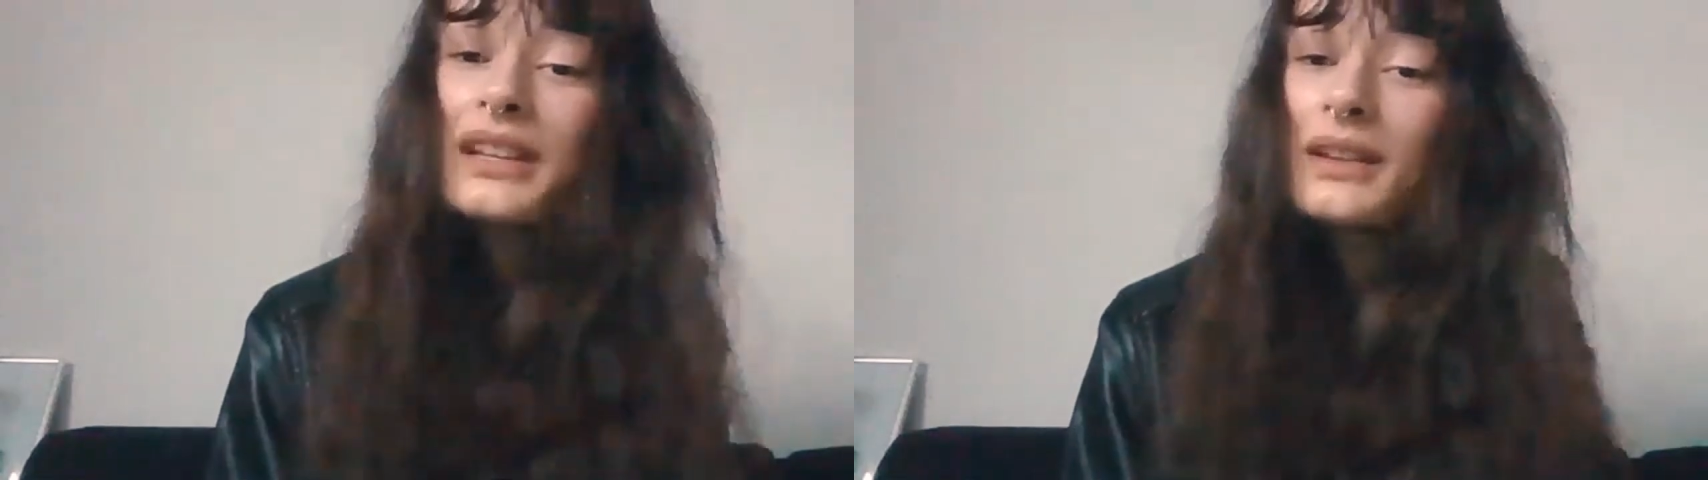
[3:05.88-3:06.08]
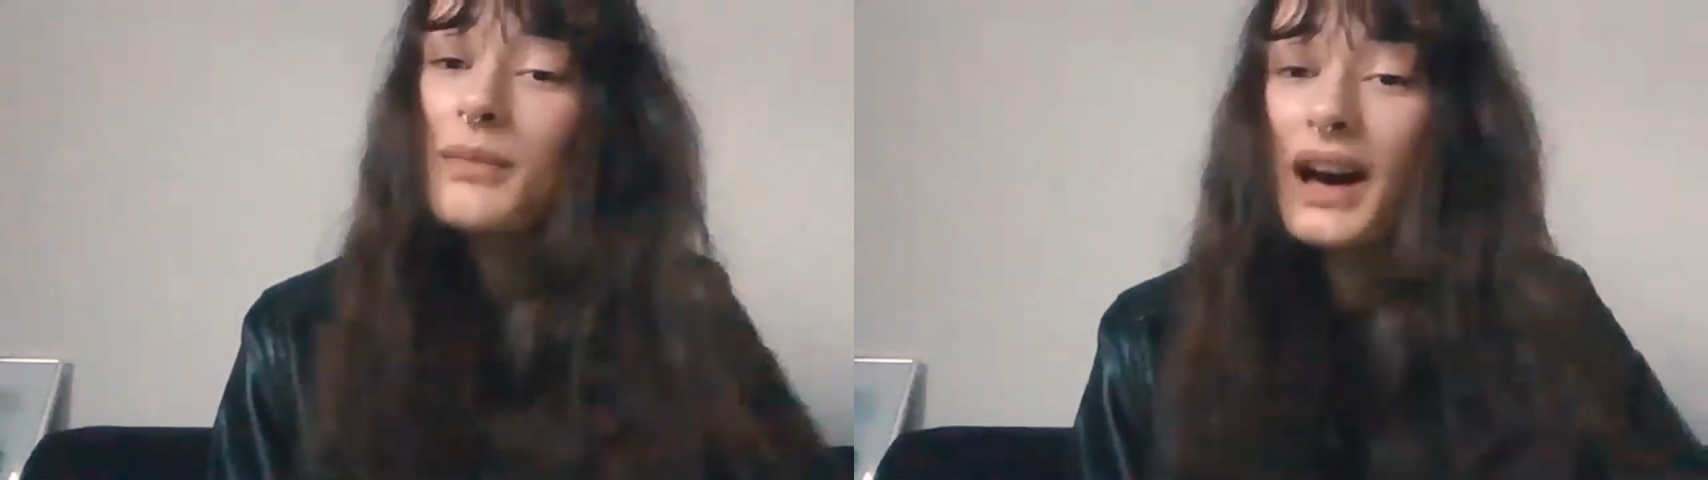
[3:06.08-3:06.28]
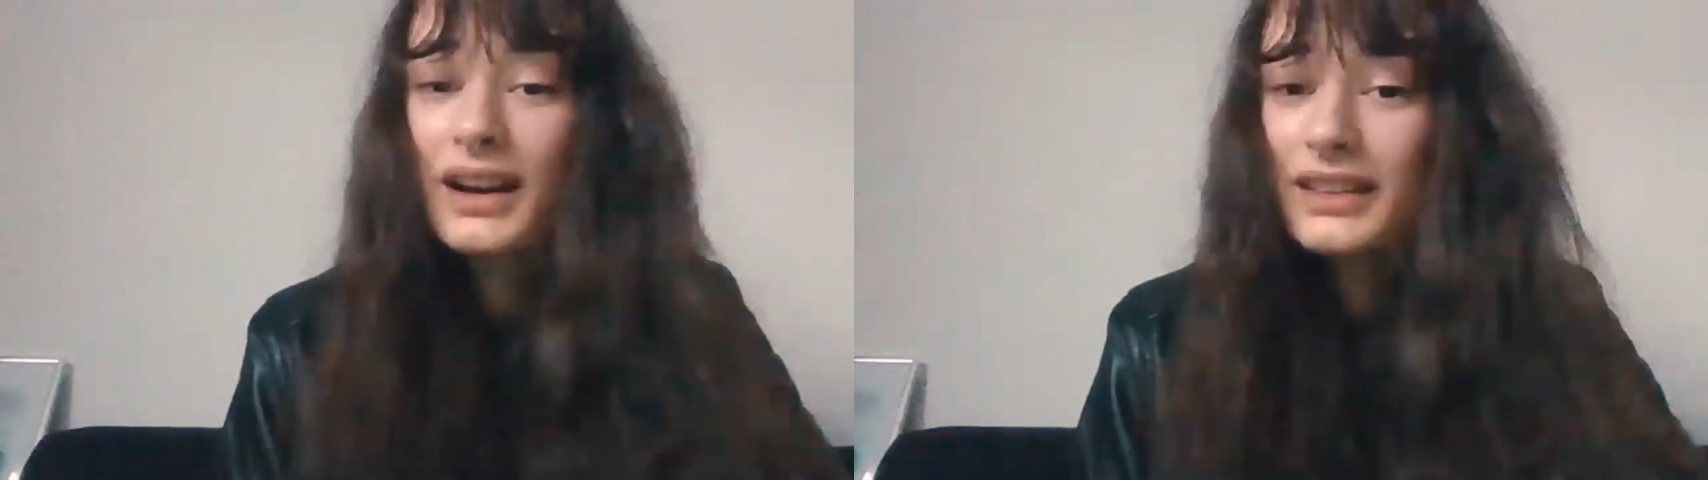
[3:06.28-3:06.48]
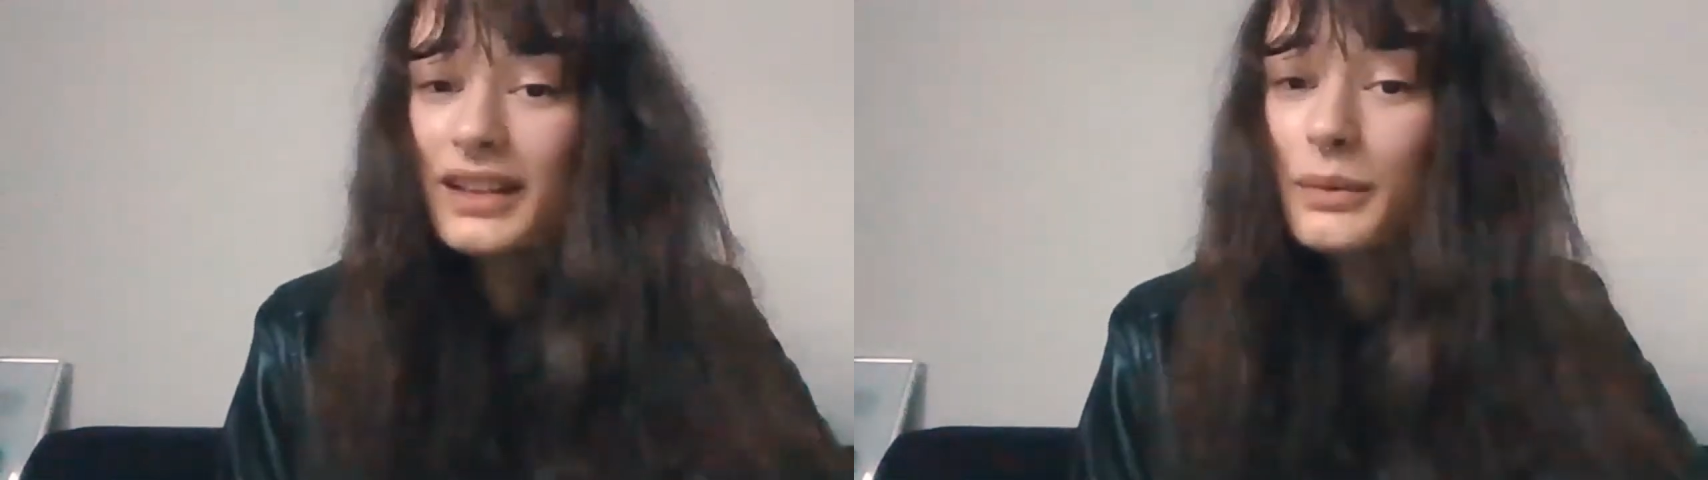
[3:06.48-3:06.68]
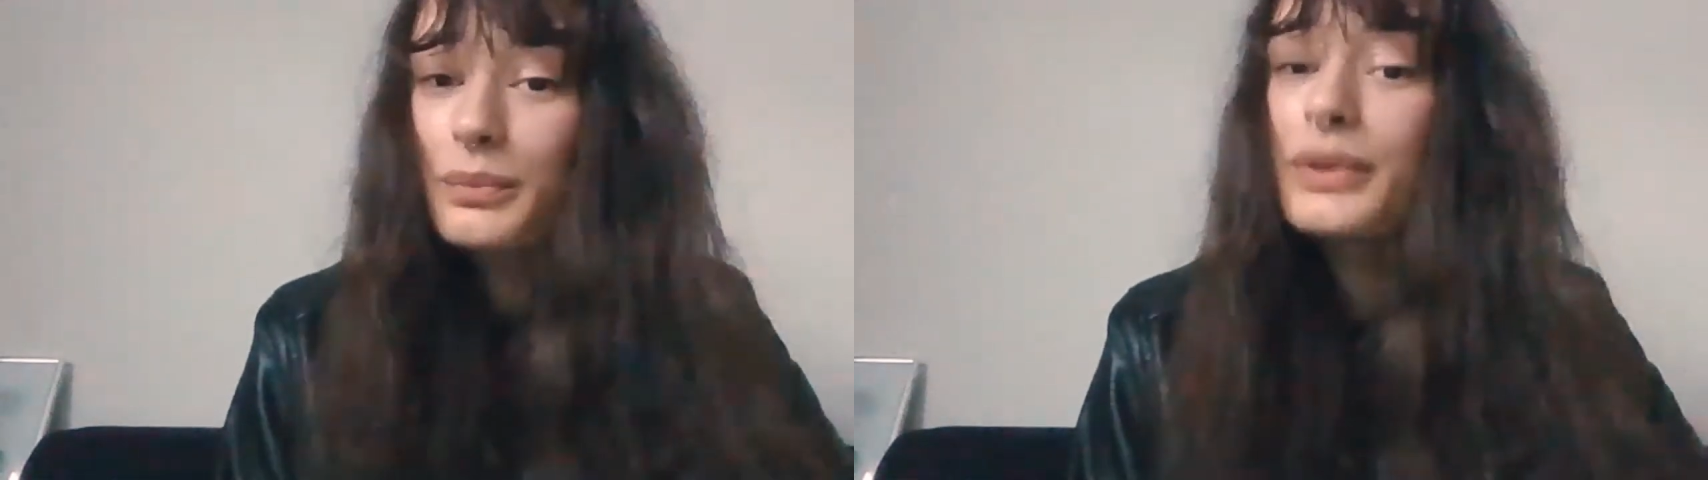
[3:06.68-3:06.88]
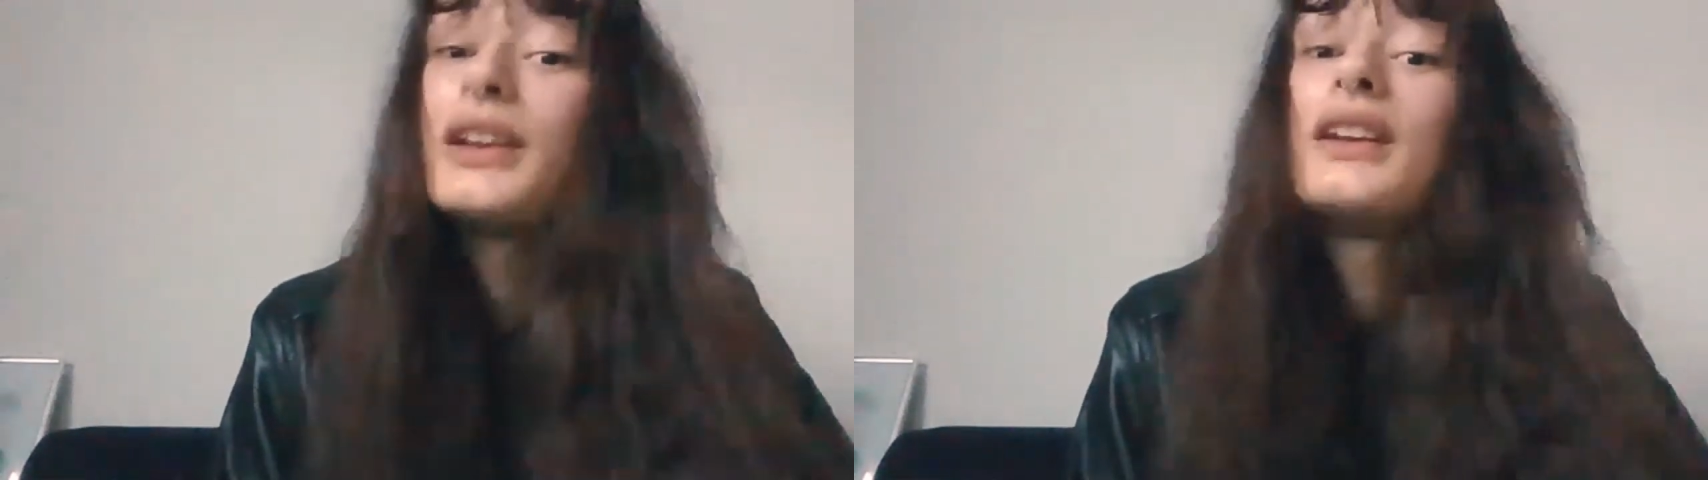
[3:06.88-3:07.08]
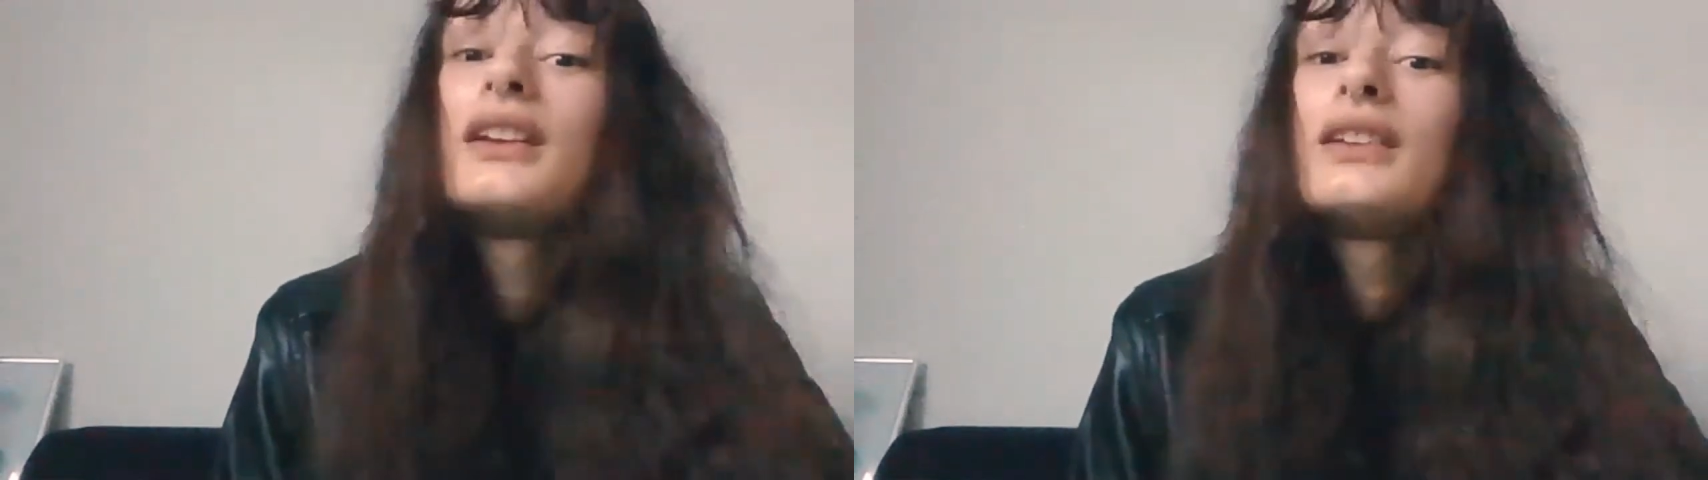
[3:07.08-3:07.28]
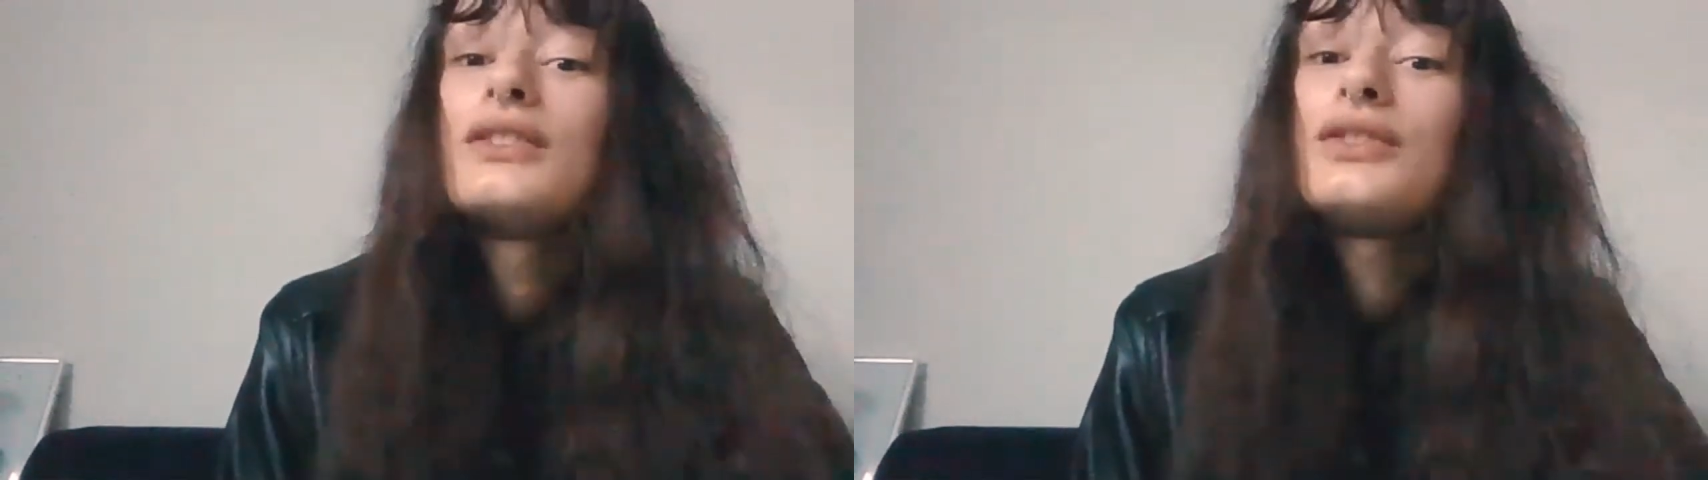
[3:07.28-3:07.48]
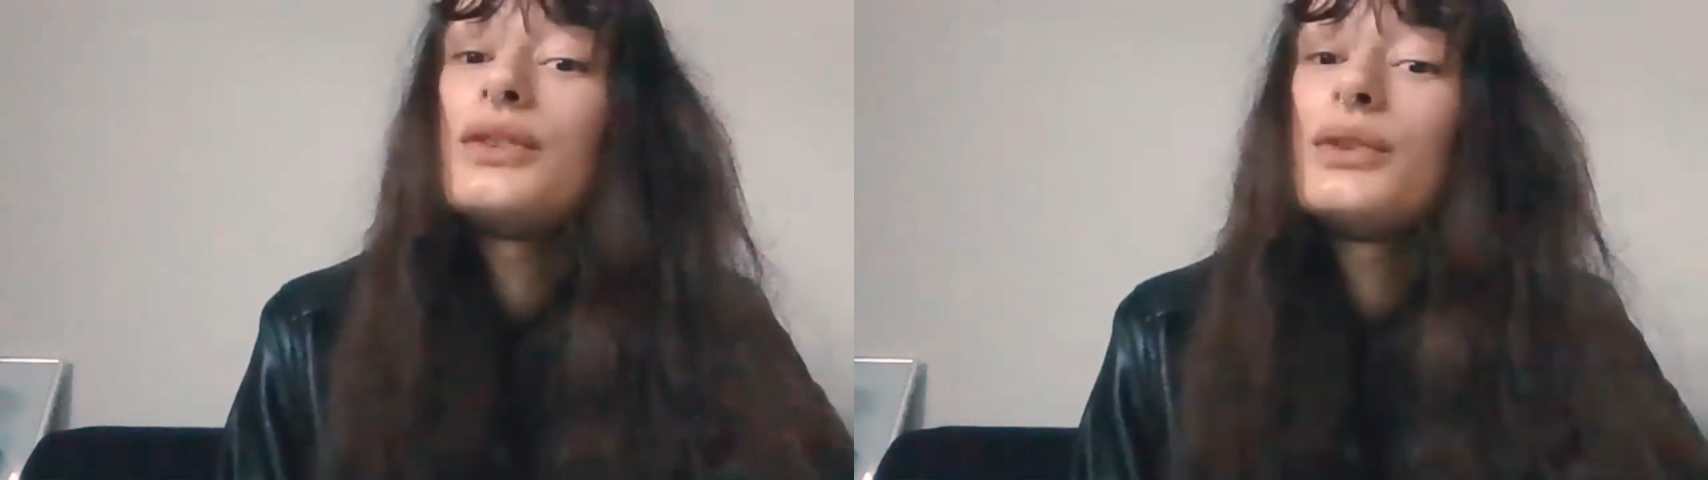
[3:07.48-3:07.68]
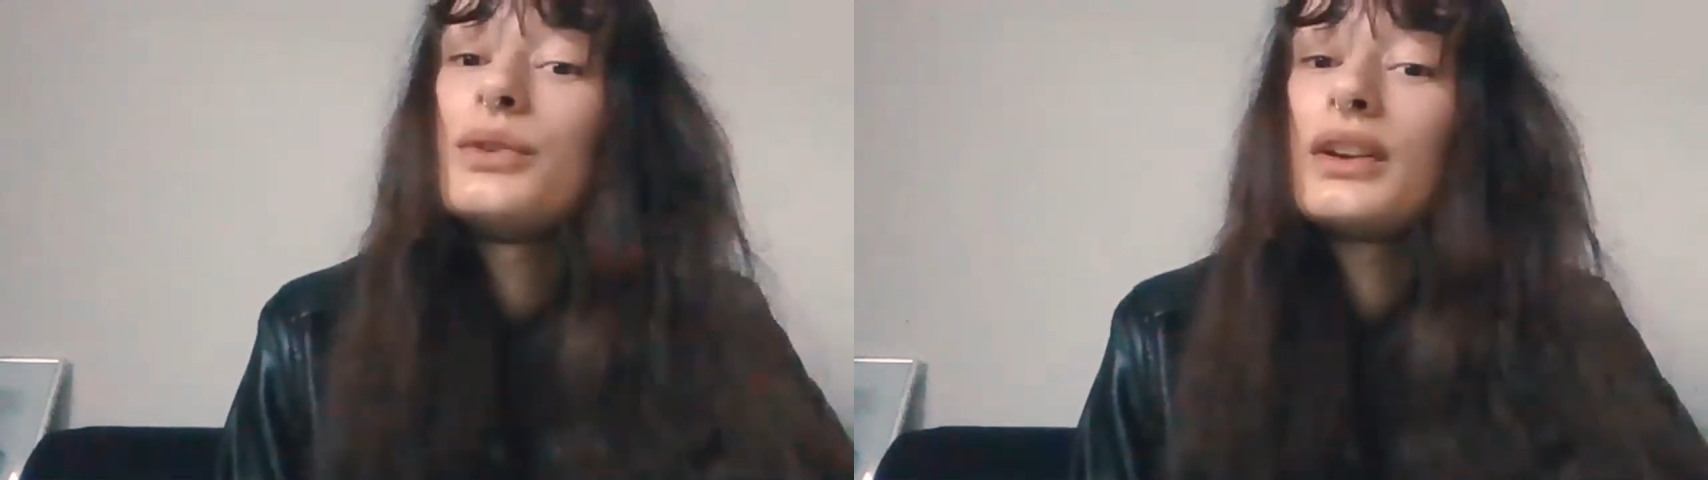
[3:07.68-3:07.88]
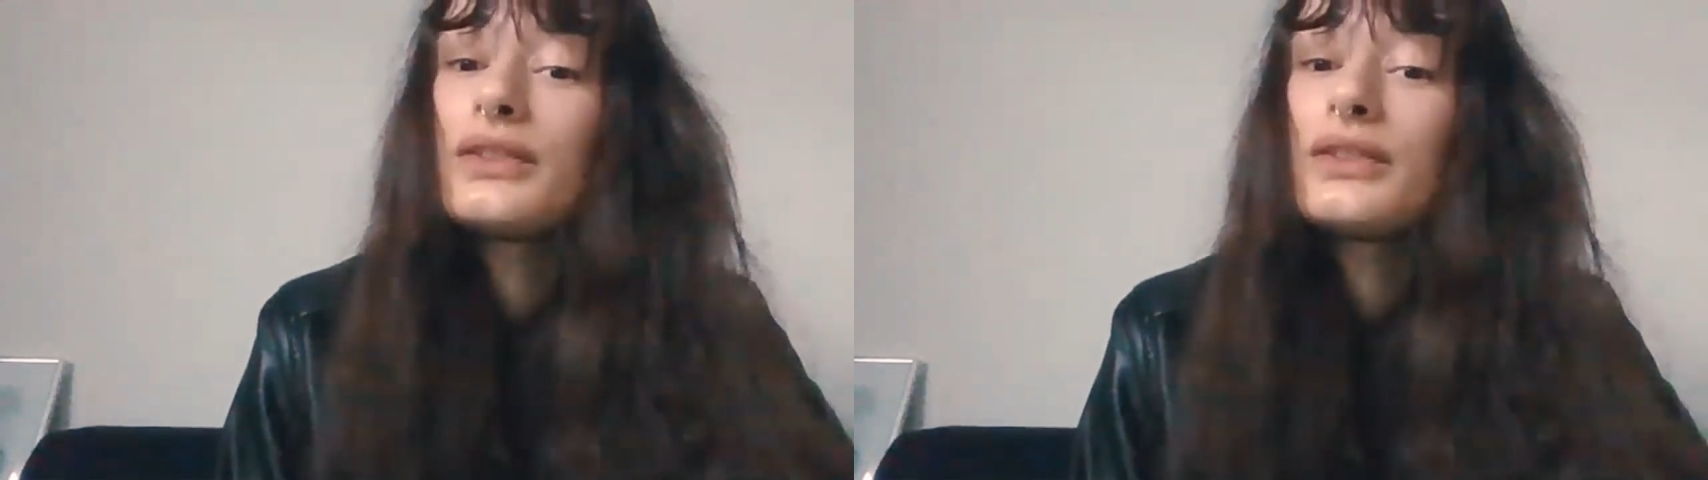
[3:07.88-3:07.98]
Wyndham Art Club to